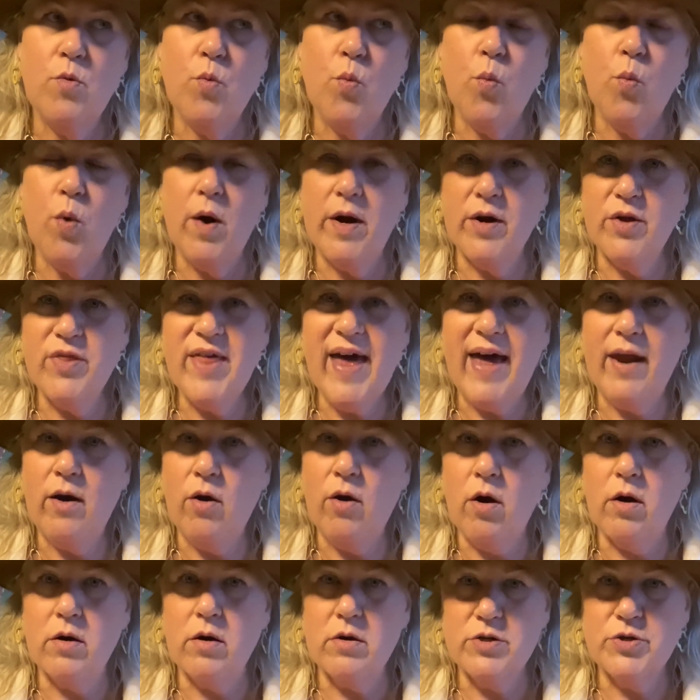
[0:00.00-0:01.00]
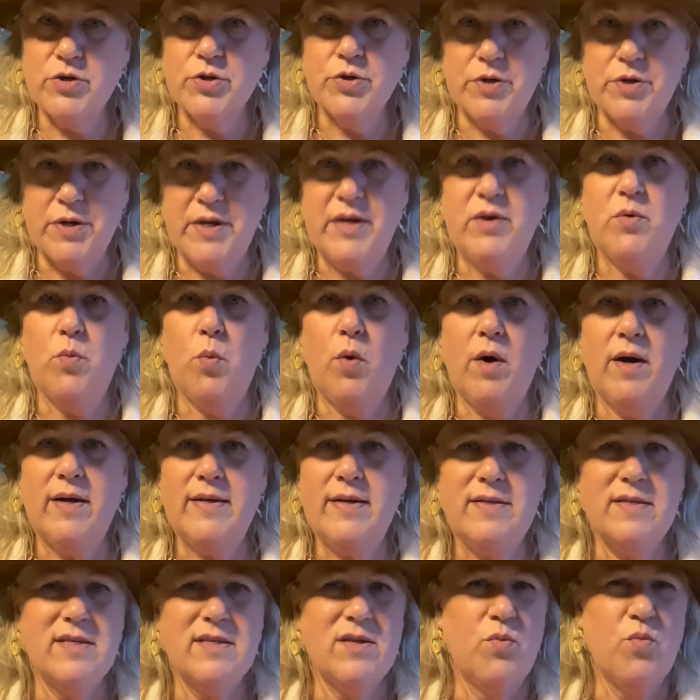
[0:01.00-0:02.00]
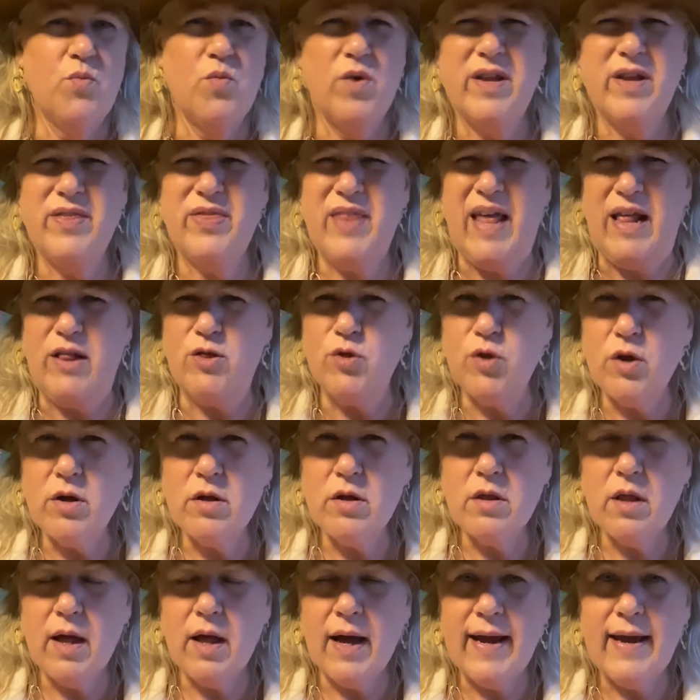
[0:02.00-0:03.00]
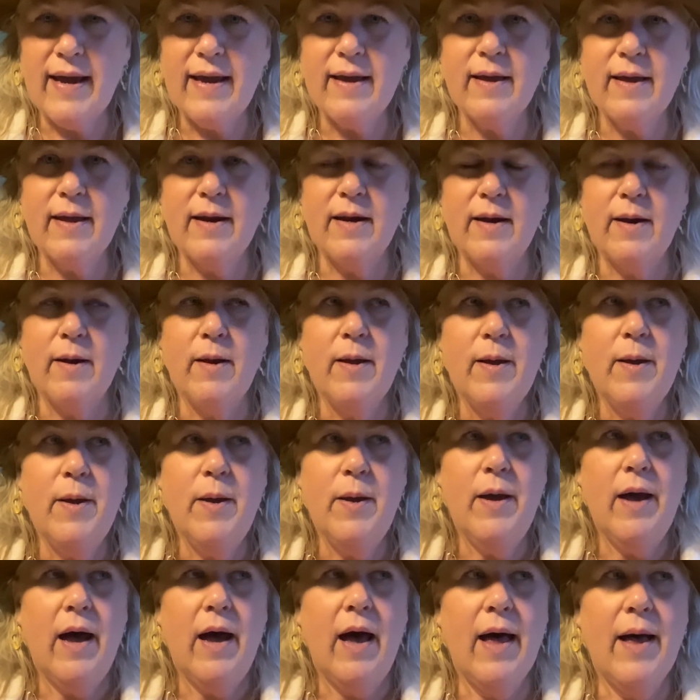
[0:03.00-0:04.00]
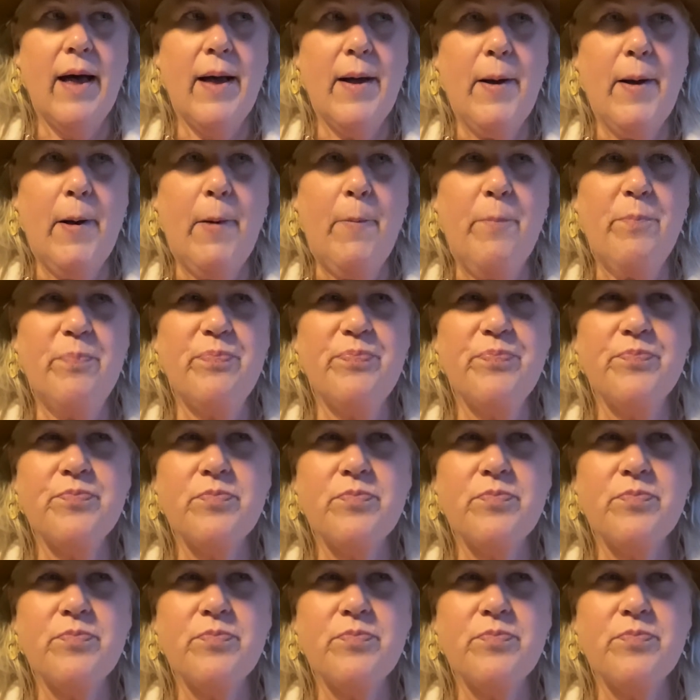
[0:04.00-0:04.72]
where that Arcturian was and what they look like, and um,